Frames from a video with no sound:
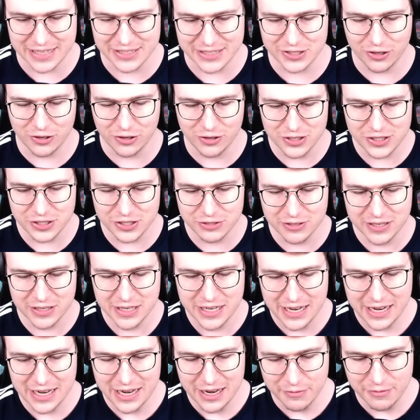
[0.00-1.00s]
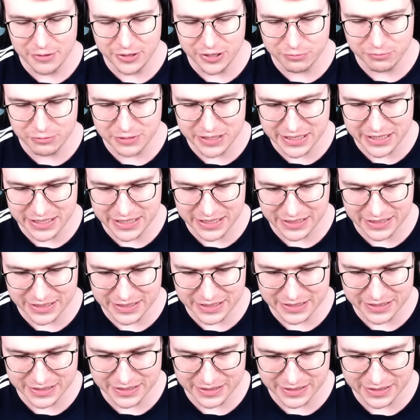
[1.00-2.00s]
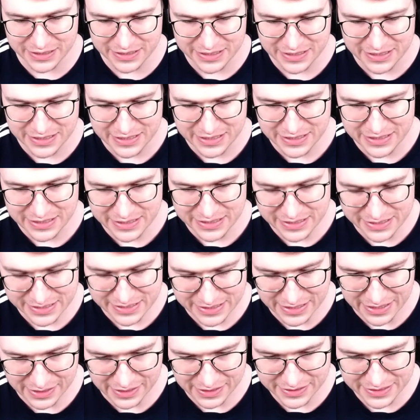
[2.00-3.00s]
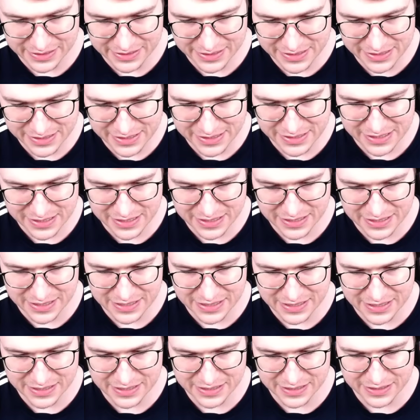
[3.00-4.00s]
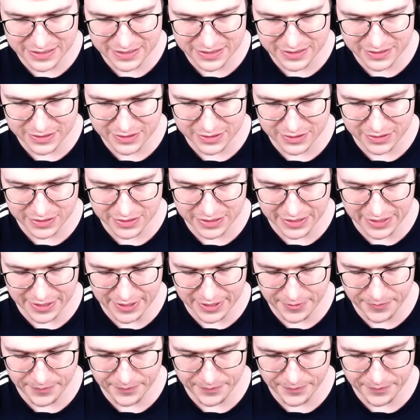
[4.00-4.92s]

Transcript: And also, we're not really killing the skeletons. Okay. I'm